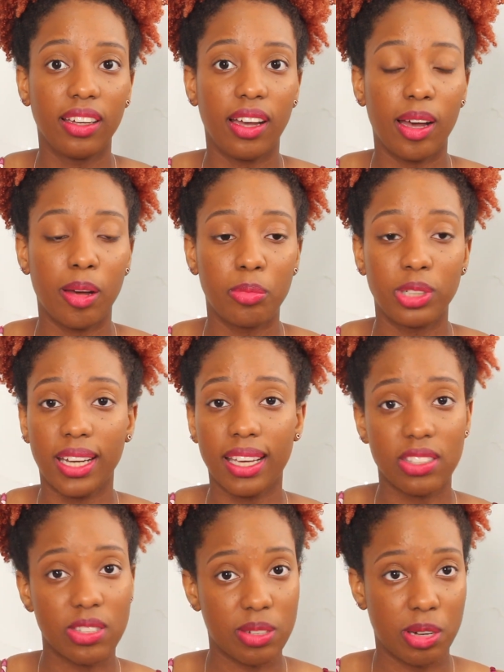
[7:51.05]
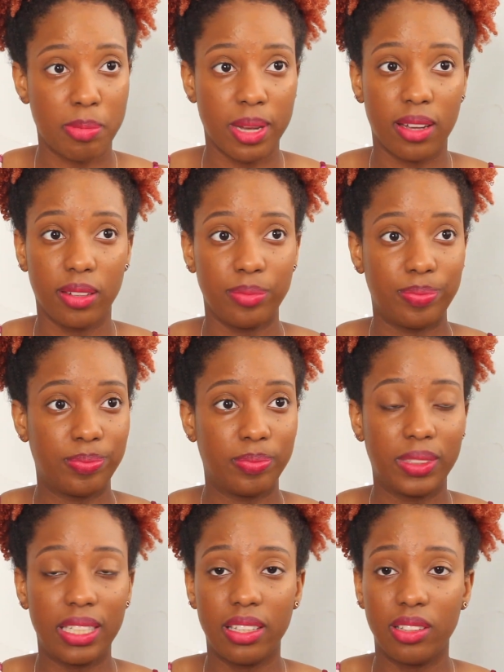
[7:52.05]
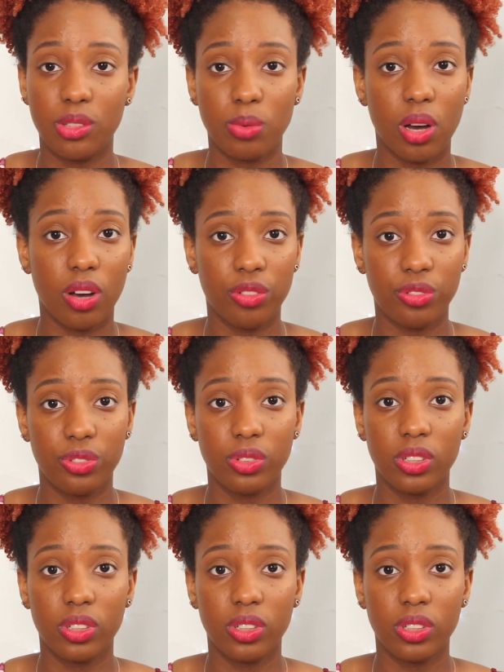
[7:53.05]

relaxers are about 10, 12.